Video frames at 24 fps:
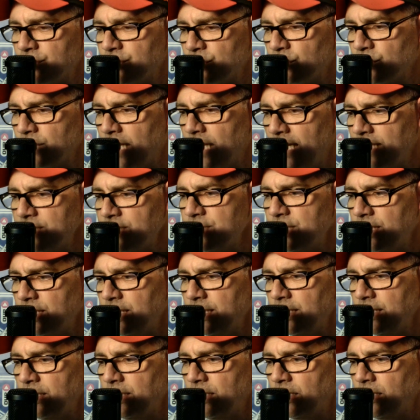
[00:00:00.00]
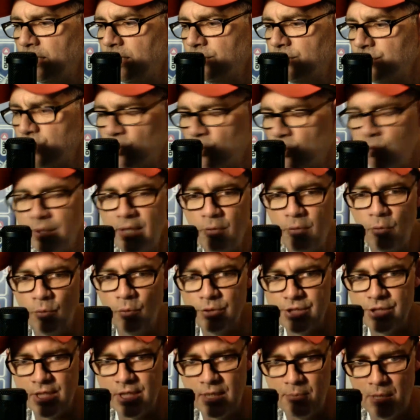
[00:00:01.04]
Last night, uh, so when I, once
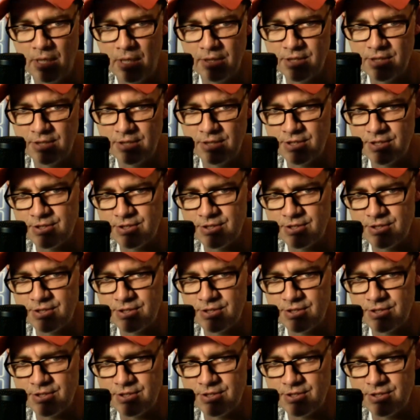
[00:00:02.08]
I got monetized,